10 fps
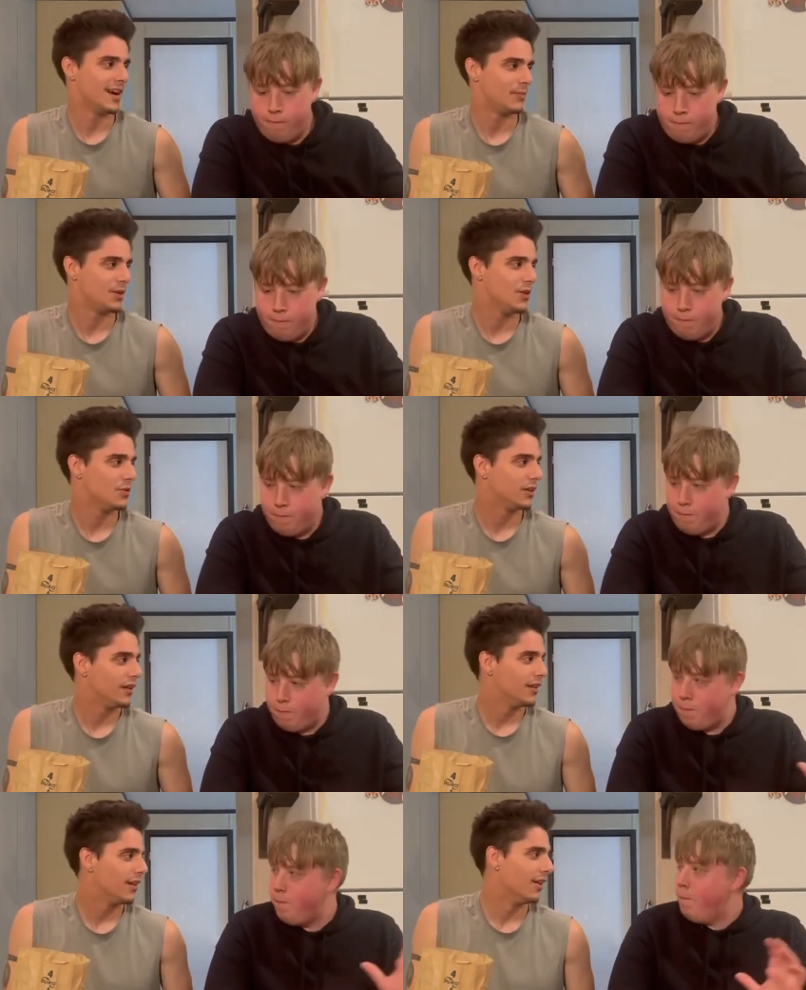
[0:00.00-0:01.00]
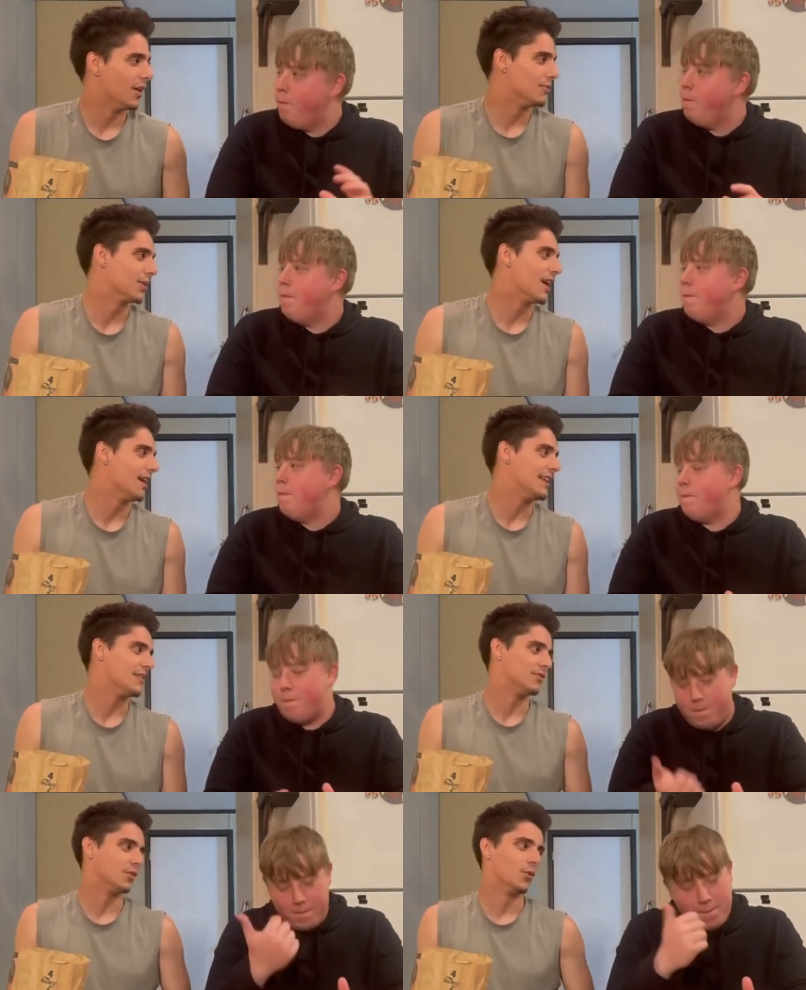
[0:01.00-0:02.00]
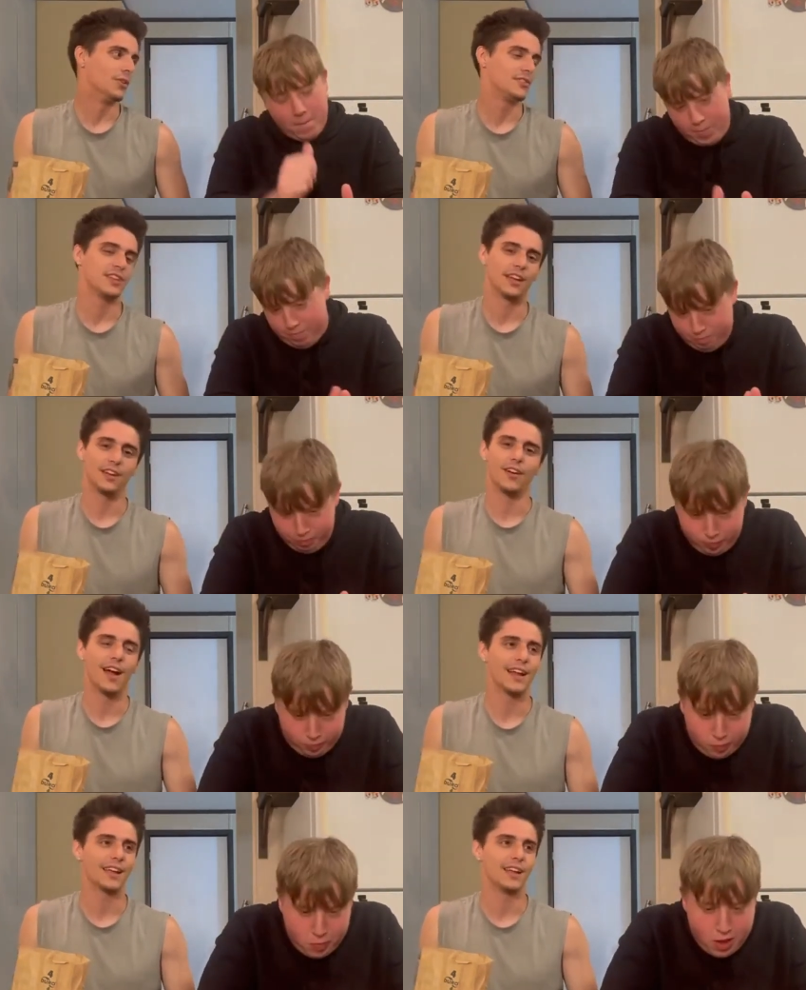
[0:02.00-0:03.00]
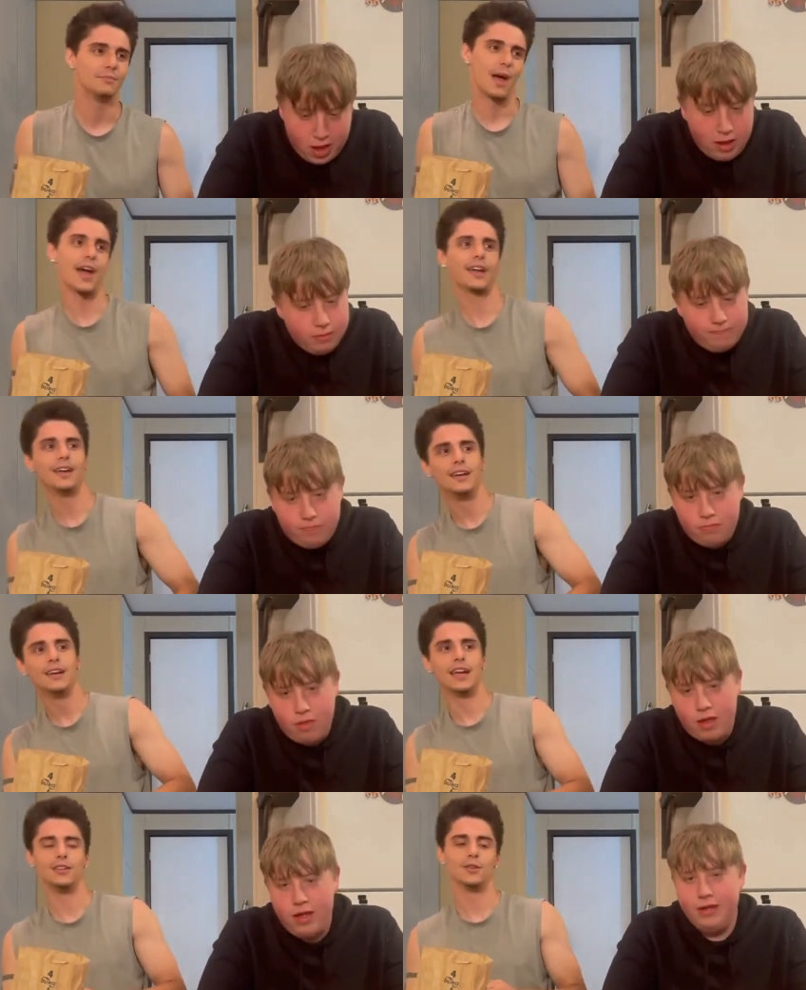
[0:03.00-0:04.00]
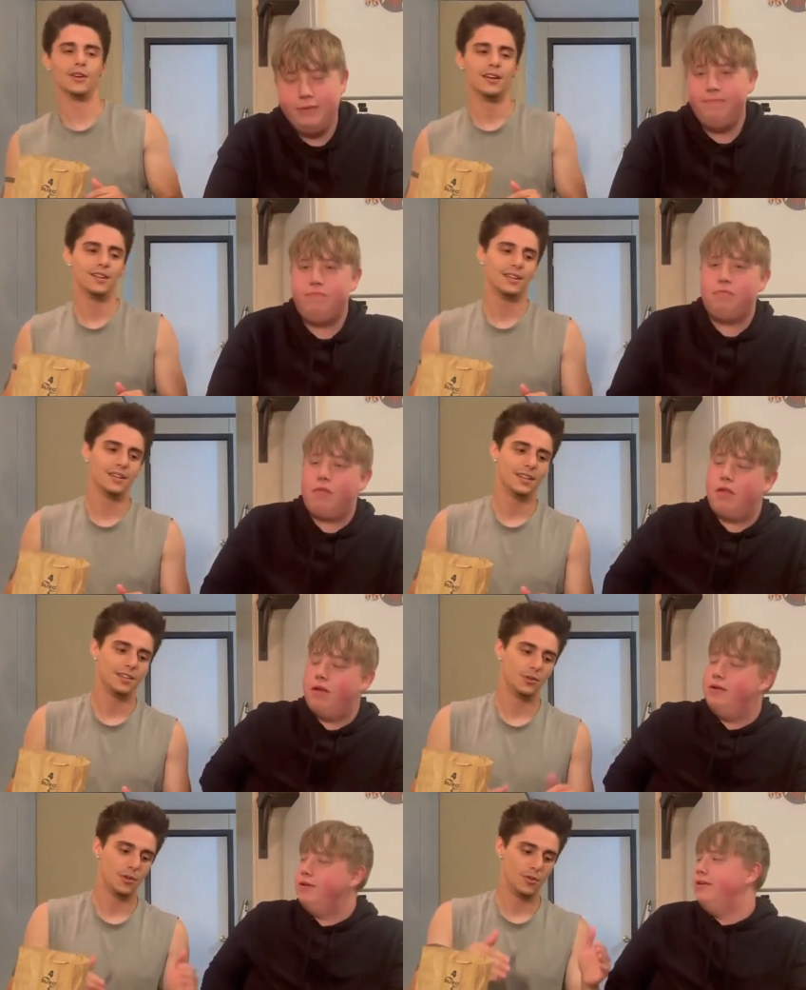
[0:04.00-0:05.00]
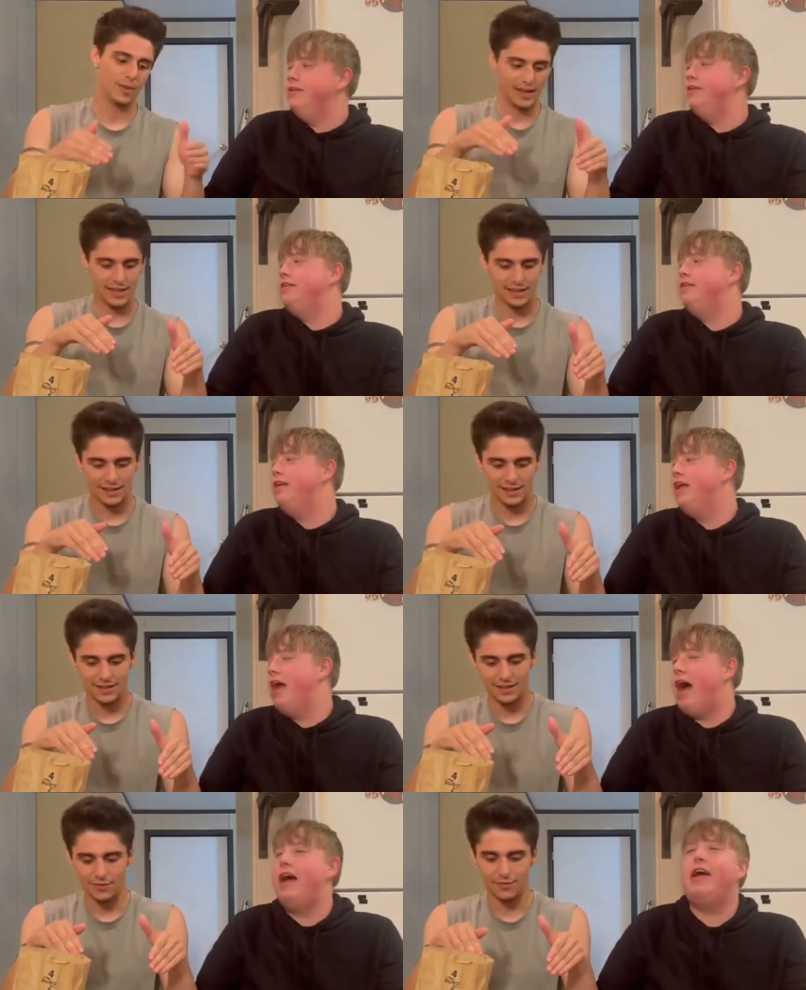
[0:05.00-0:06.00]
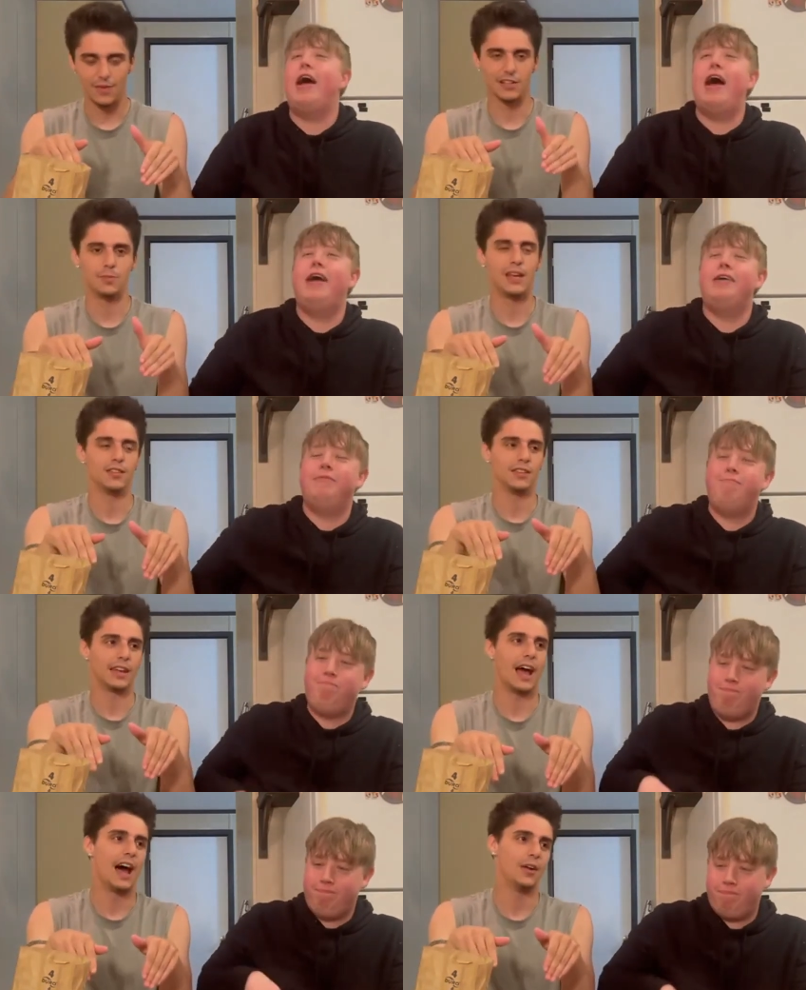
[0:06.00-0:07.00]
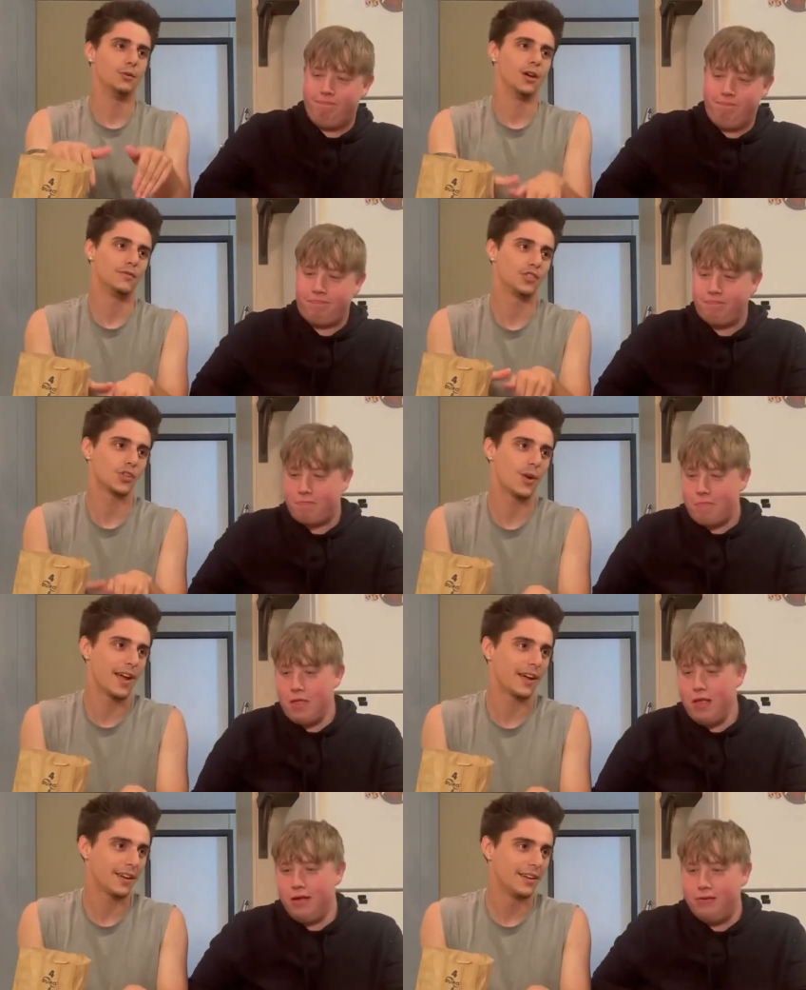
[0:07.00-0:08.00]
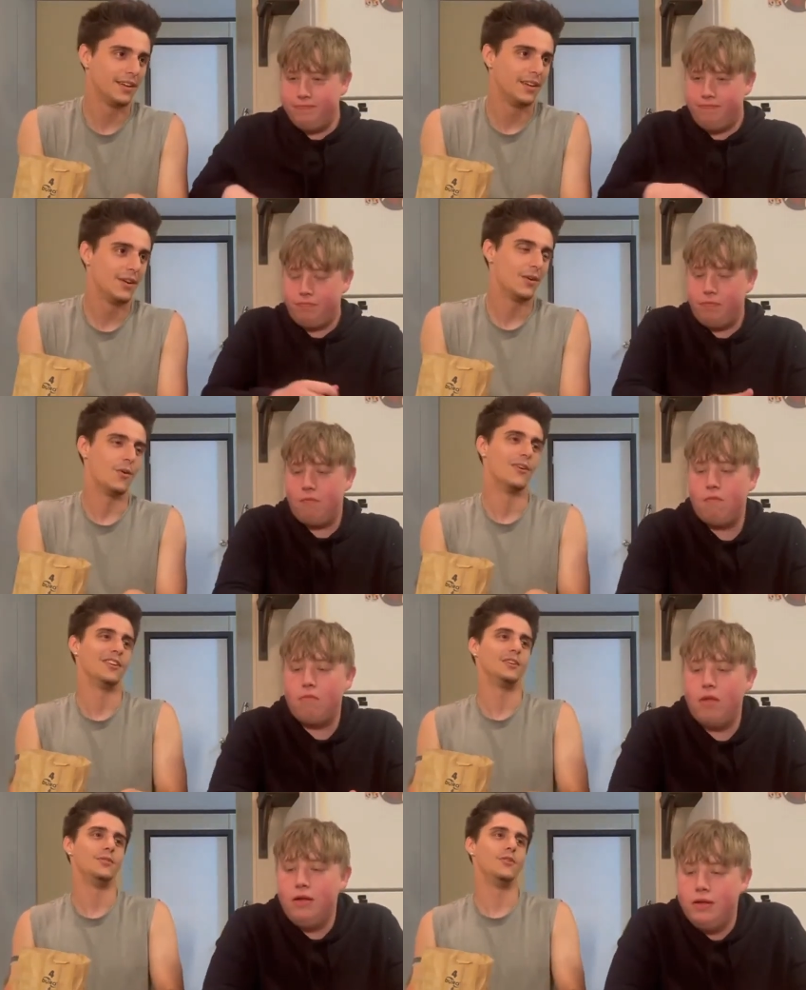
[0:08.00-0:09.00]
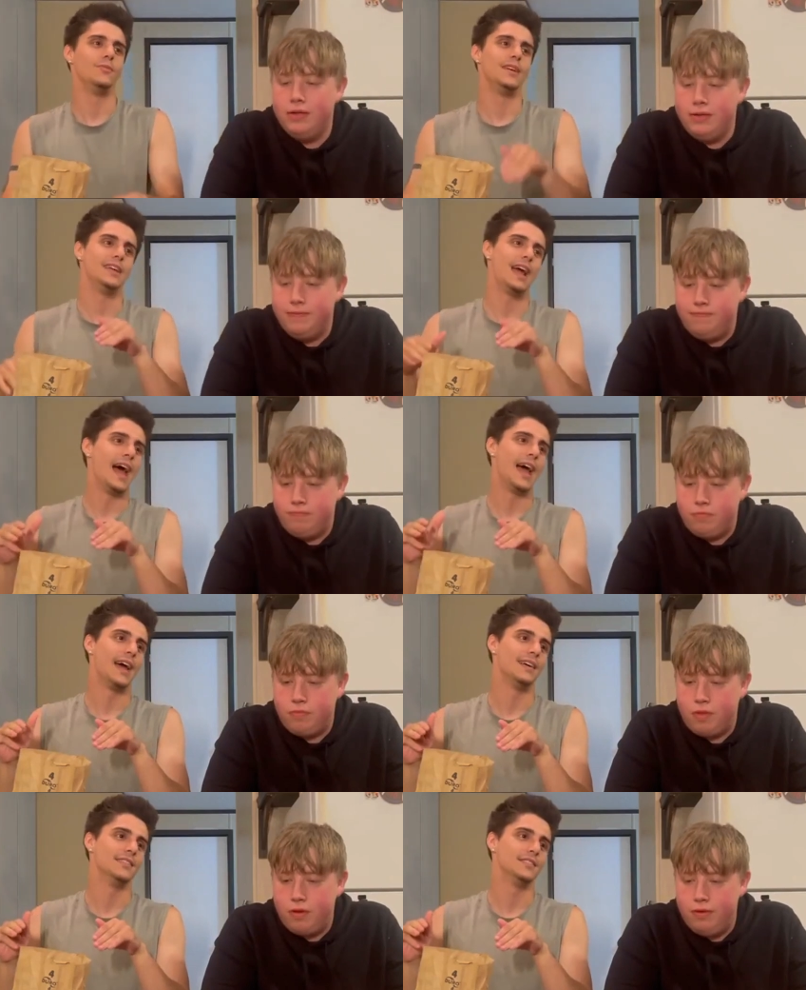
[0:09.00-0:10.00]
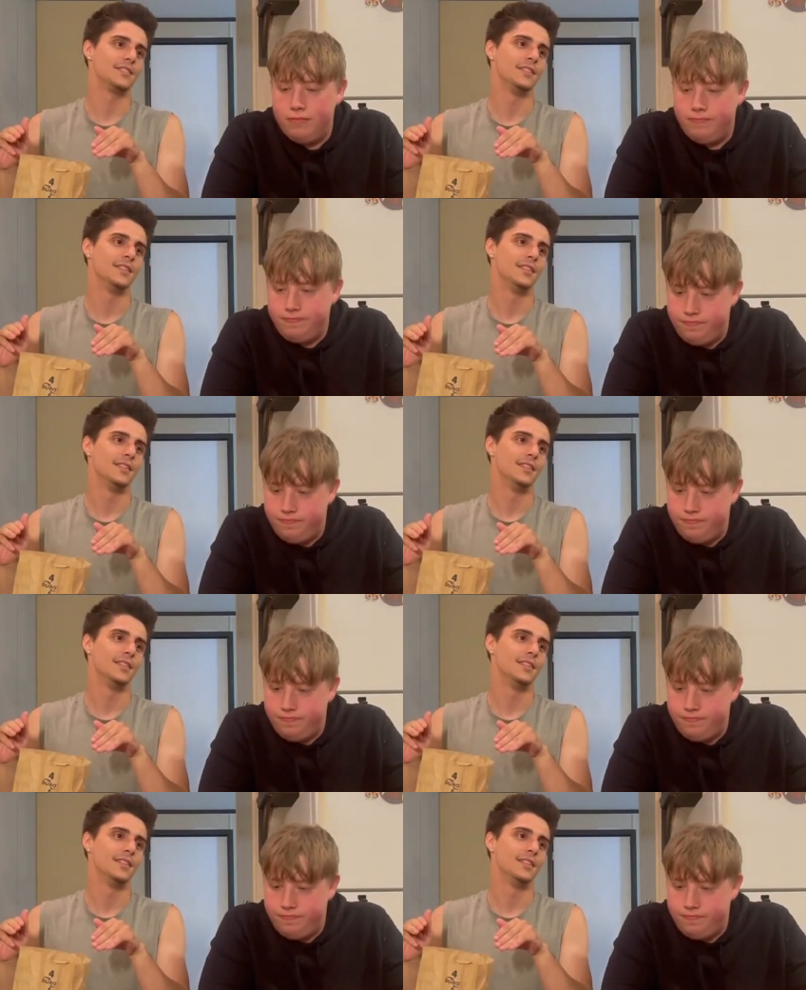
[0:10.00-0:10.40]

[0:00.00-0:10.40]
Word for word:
Speaker 1: I puked all over the goddamn floor in second grade. I came back. Either you knew me I, as being the guy who loved Shrek, or you knew me as